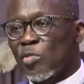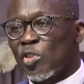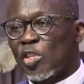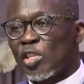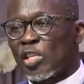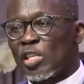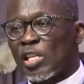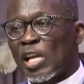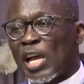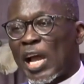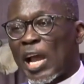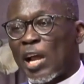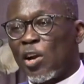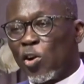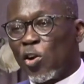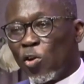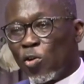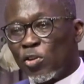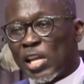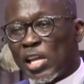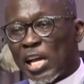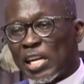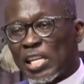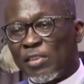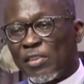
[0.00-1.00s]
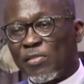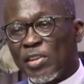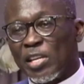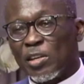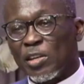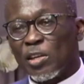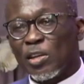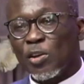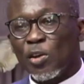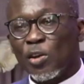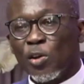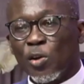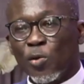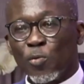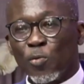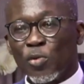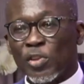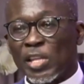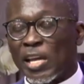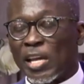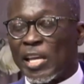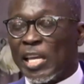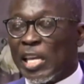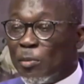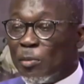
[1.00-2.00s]
I know that even with the
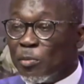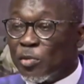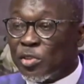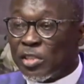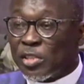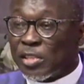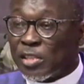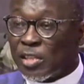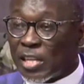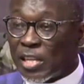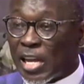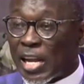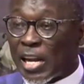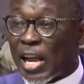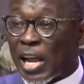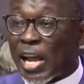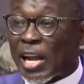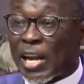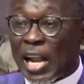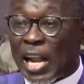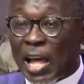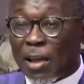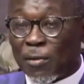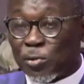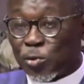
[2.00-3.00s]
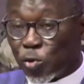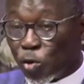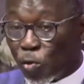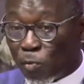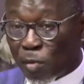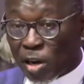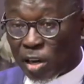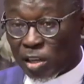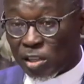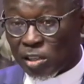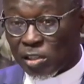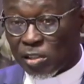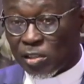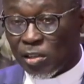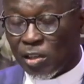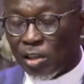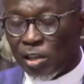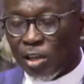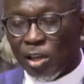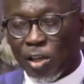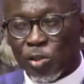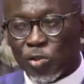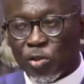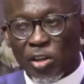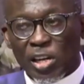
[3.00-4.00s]
hymns that I love so much, it's
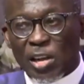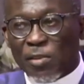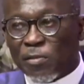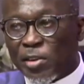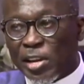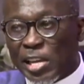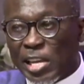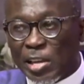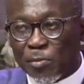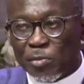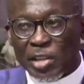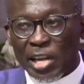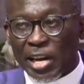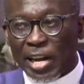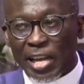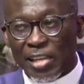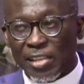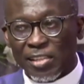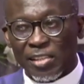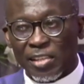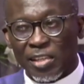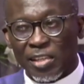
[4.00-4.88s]
not every hymn that I sing.